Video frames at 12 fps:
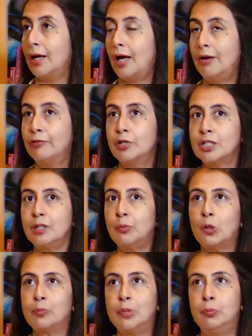I've written
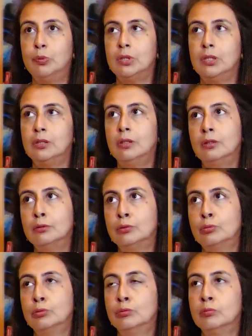about people
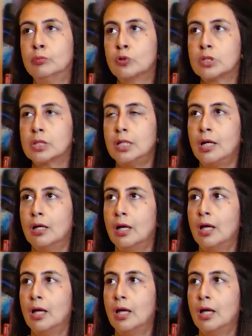who mostly...